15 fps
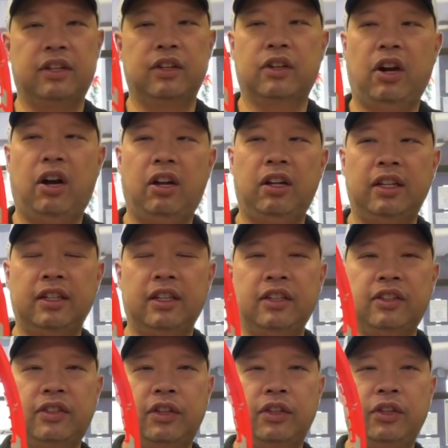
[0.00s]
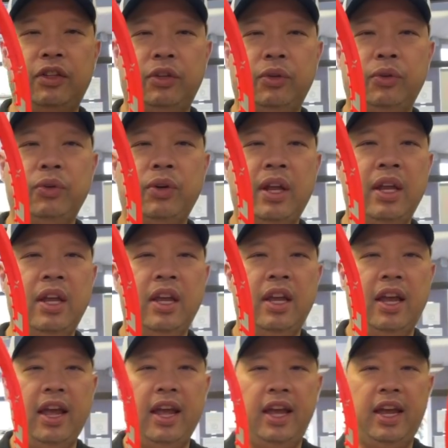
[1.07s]
They're calling this the new
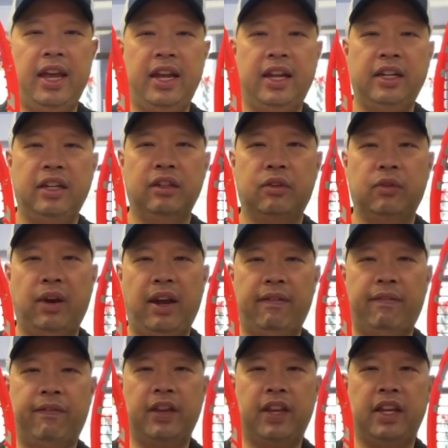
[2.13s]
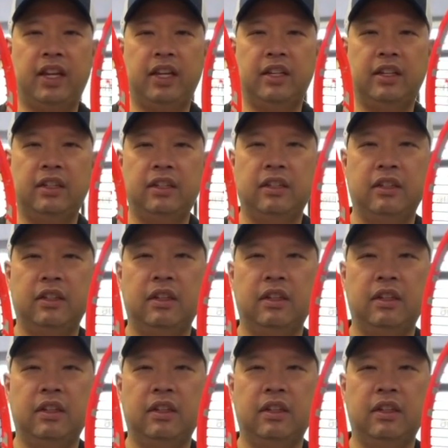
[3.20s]
head Graphene